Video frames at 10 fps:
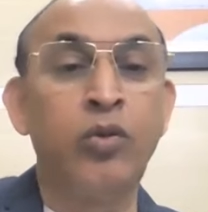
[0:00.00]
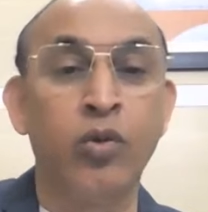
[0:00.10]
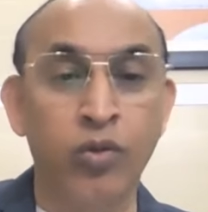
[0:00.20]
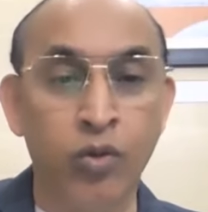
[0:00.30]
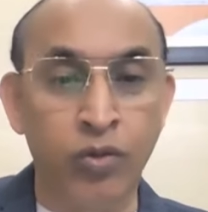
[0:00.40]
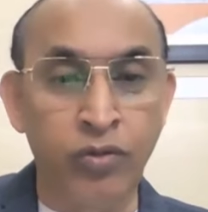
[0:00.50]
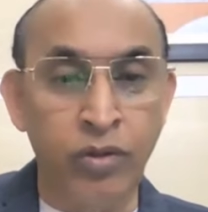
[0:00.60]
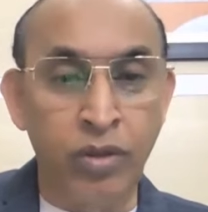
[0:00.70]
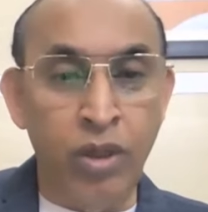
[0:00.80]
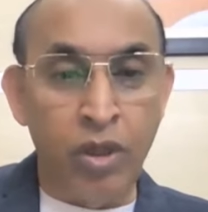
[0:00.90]
to nosodes.
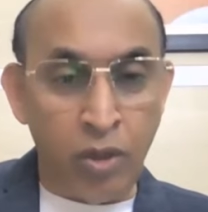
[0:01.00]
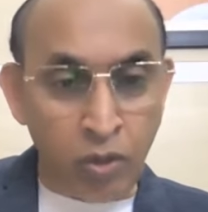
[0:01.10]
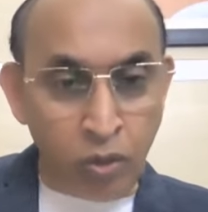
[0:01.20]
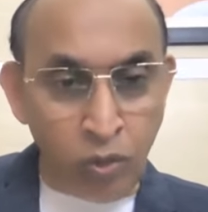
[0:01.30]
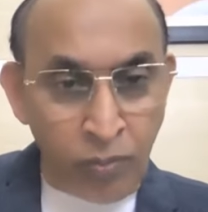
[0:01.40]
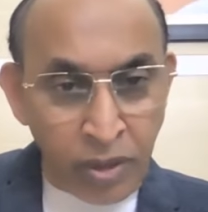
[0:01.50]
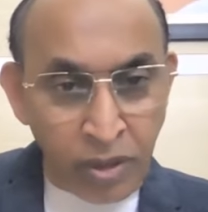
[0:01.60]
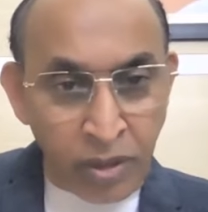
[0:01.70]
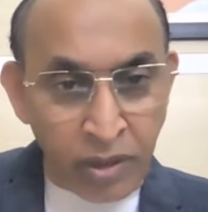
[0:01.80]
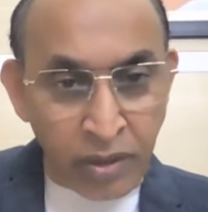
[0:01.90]
It could be
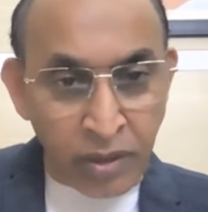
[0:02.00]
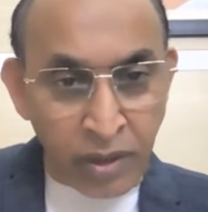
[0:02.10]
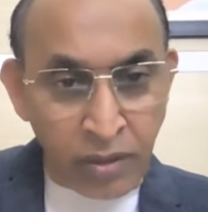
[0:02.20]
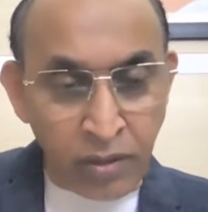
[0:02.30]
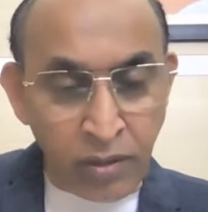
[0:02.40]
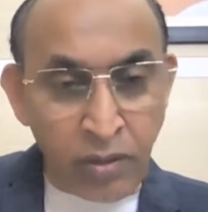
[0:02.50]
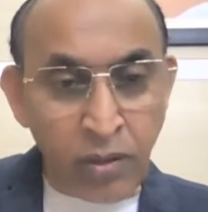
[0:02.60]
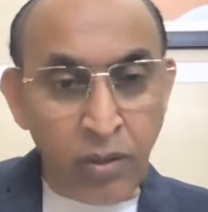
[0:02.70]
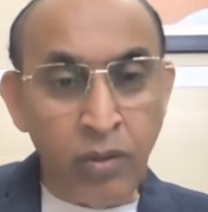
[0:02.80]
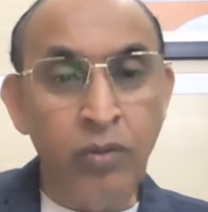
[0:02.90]
related
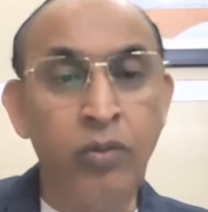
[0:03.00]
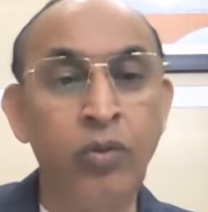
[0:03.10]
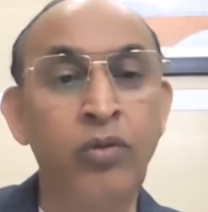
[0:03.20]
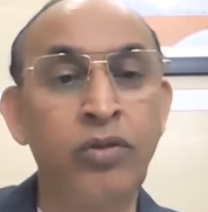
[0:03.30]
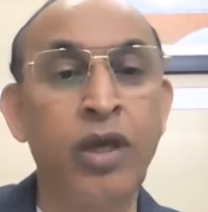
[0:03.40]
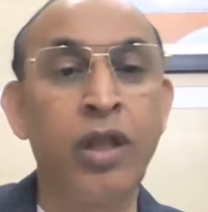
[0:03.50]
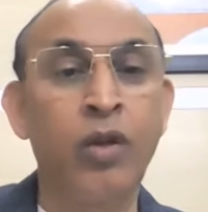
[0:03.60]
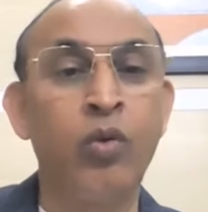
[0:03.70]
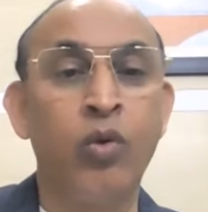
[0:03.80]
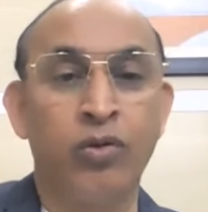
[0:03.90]
to
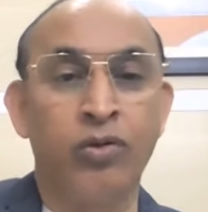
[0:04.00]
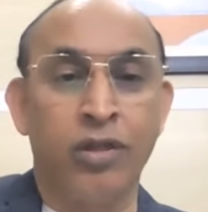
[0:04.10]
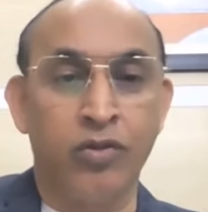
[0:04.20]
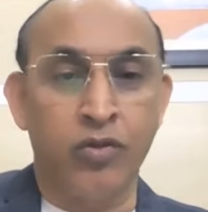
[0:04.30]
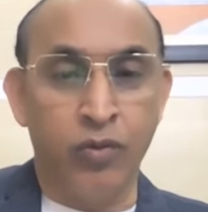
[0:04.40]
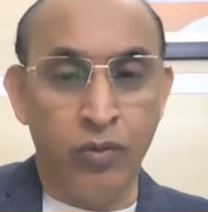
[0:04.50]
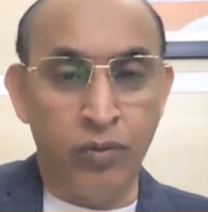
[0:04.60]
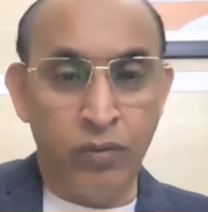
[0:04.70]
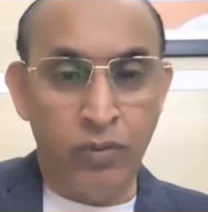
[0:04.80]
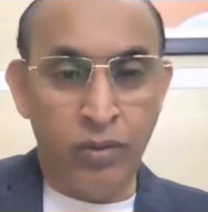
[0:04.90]
sarcodes also.
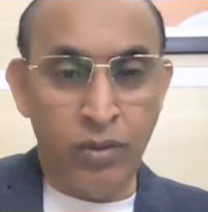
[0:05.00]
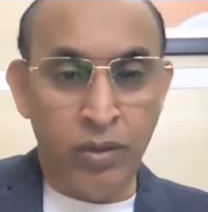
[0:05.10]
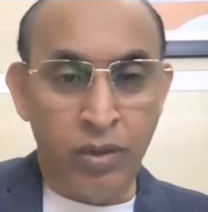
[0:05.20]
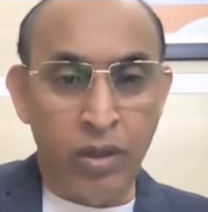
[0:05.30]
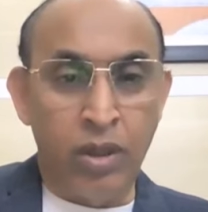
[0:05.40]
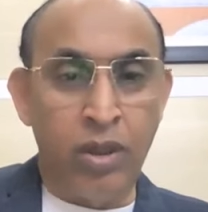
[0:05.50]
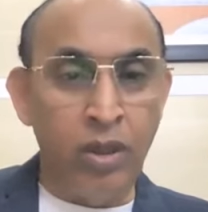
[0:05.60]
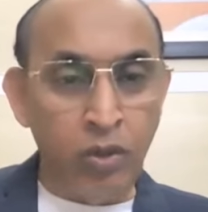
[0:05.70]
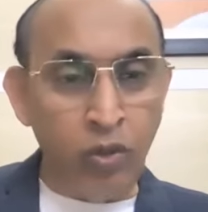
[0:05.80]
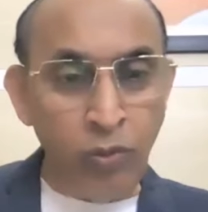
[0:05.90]

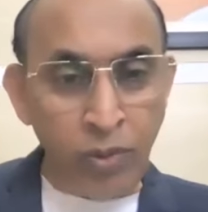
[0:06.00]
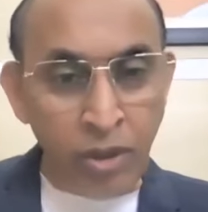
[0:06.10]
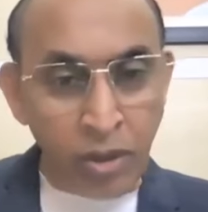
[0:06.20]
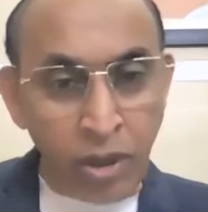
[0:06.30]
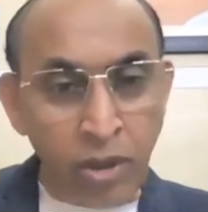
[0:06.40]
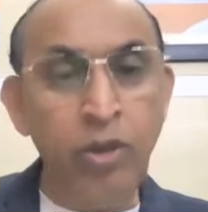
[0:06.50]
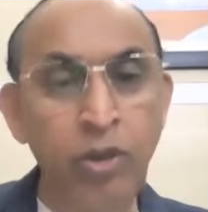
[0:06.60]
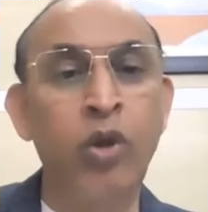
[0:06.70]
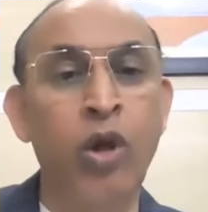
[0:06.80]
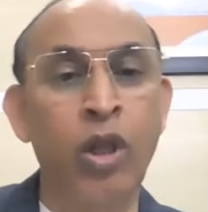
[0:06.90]
It could be
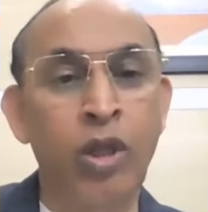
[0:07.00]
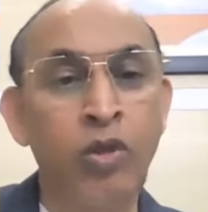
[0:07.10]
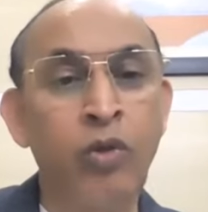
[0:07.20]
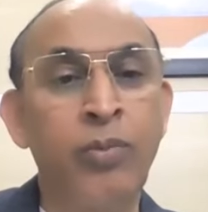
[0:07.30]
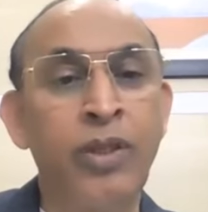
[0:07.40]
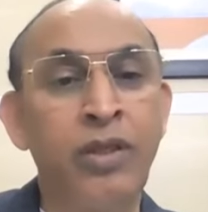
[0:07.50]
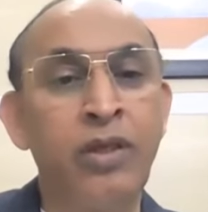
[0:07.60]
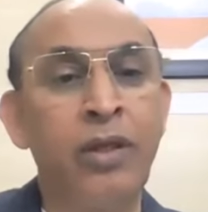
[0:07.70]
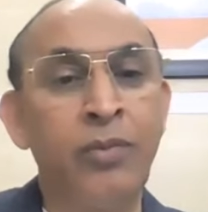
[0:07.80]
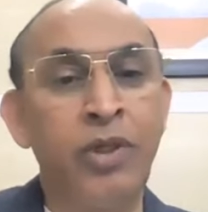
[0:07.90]
related to
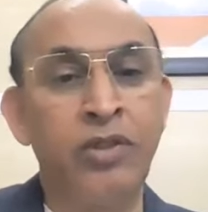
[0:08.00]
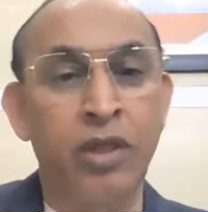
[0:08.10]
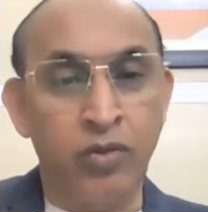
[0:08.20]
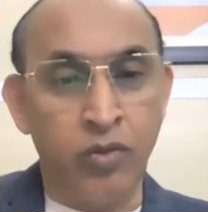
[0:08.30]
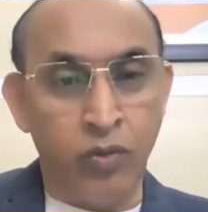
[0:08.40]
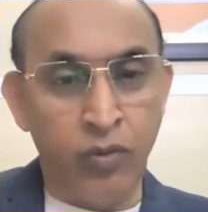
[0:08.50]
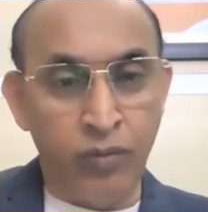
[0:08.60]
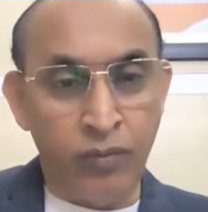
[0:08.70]
organopathic remedies also.